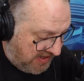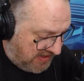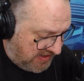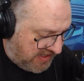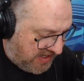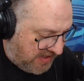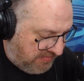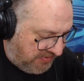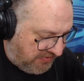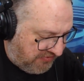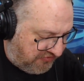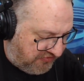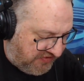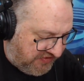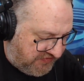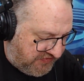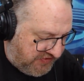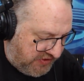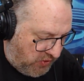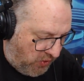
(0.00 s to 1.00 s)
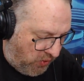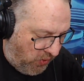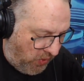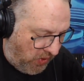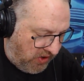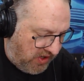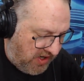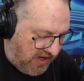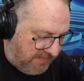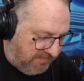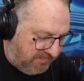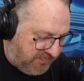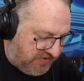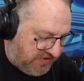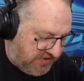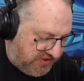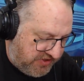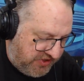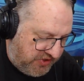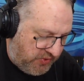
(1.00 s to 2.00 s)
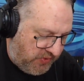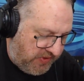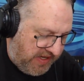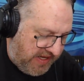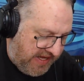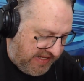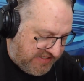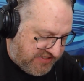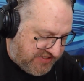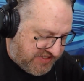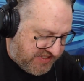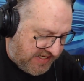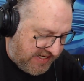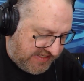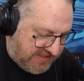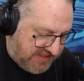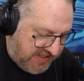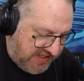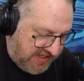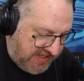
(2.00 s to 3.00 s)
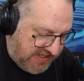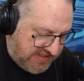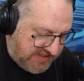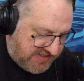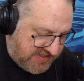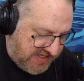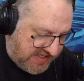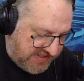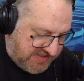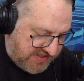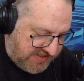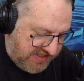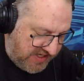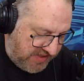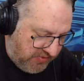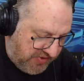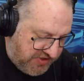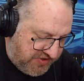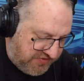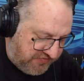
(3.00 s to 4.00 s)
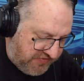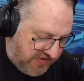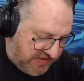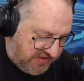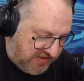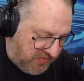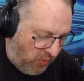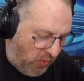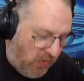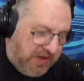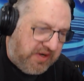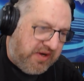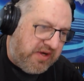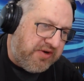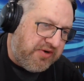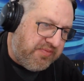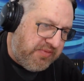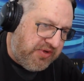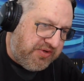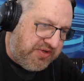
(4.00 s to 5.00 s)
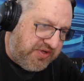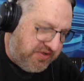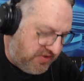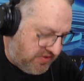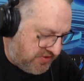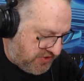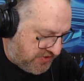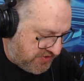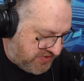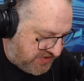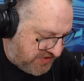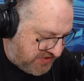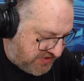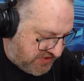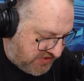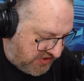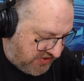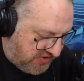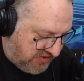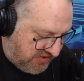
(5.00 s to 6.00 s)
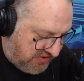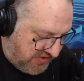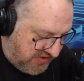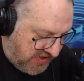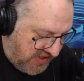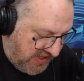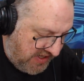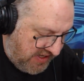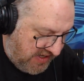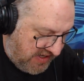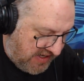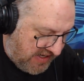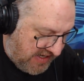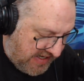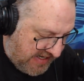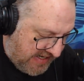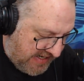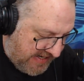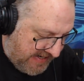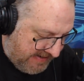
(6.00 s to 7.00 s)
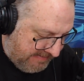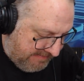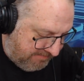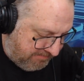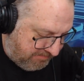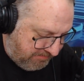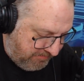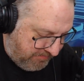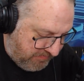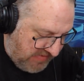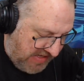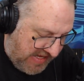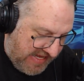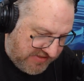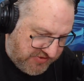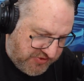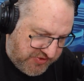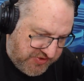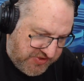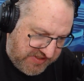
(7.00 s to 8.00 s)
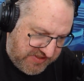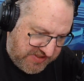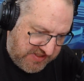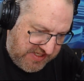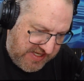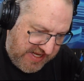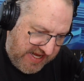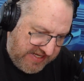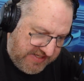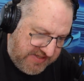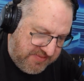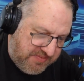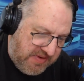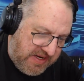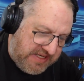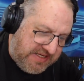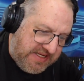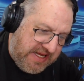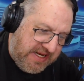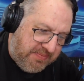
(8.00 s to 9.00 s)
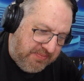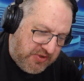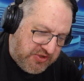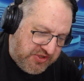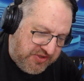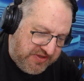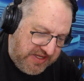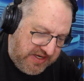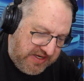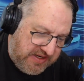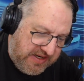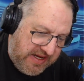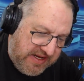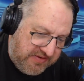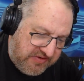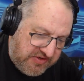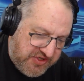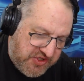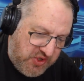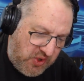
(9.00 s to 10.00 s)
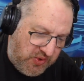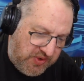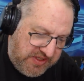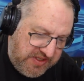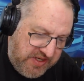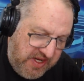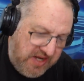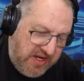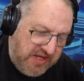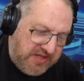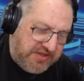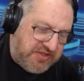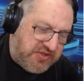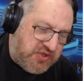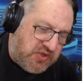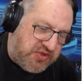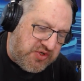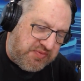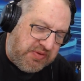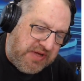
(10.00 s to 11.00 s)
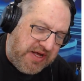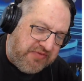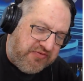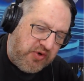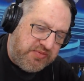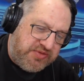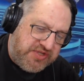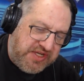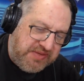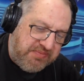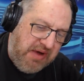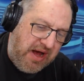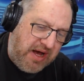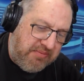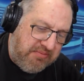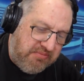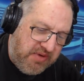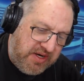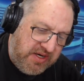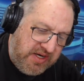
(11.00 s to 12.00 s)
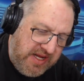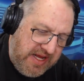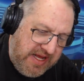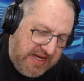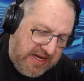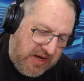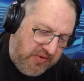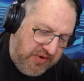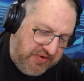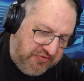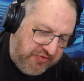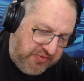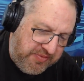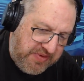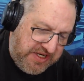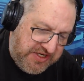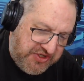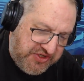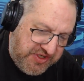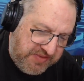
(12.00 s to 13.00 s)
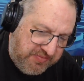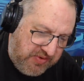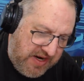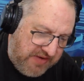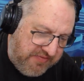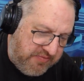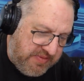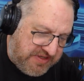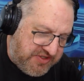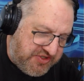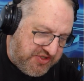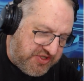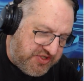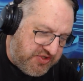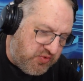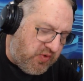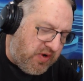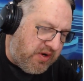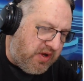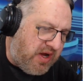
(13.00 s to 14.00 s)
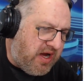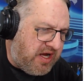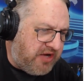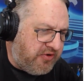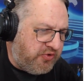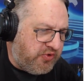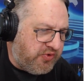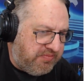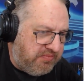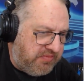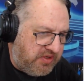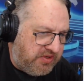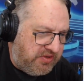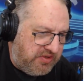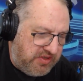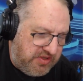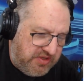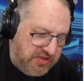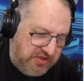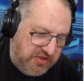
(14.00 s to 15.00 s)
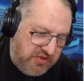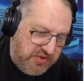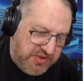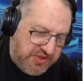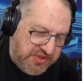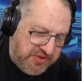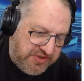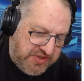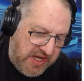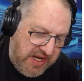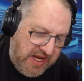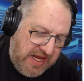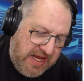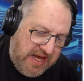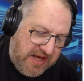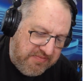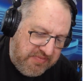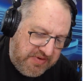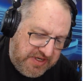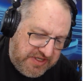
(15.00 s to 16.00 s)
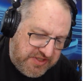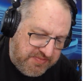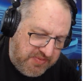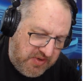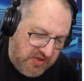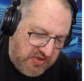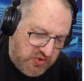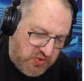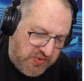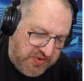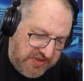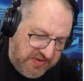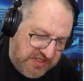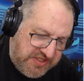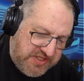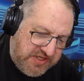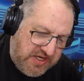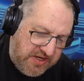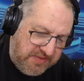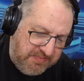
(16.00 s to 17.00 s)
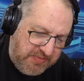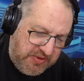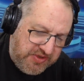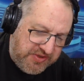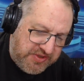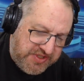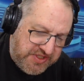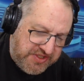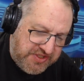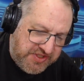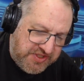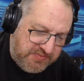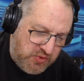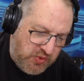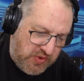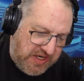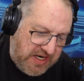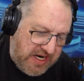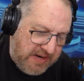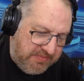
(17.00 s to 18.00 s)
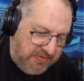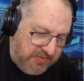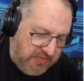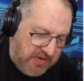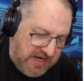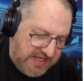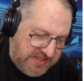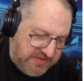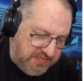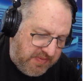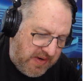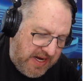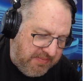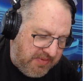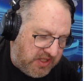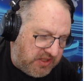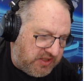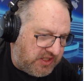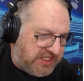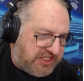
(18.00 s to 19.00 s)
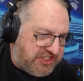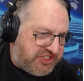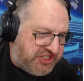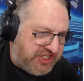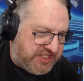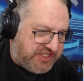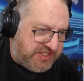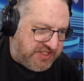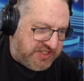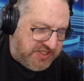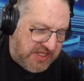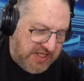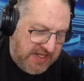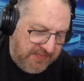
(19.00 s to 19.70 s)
Number 50, Quora, the Q&A site, says the data breach affected 100 million users. This occurred. Answer site today, did my personal data got stolen? The social platform said on Monday, account information and private messages around 100 million users have been exposed when the computer systems were compromised by a malicious